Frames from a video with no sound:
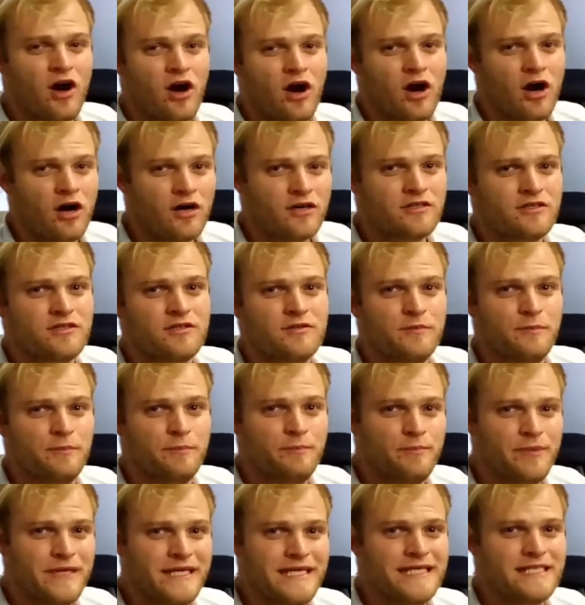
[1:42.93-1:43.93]

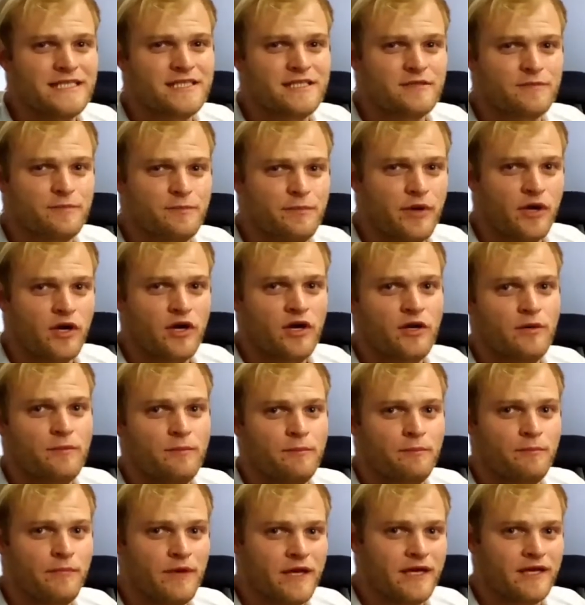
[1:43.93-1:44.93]
heartbeats
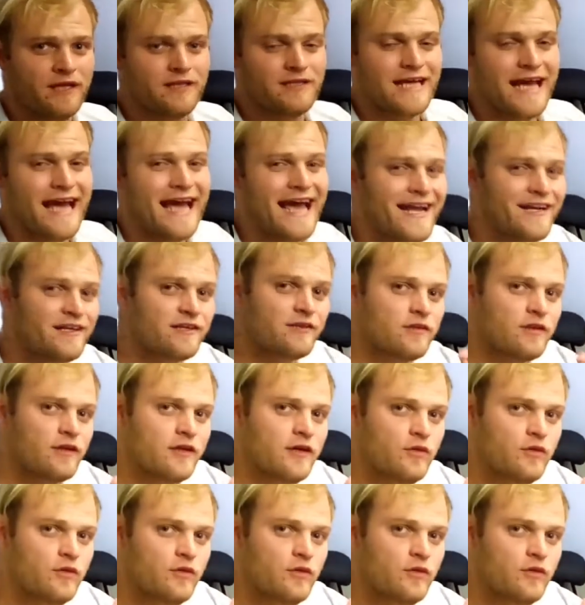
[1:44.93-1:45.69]
per minute at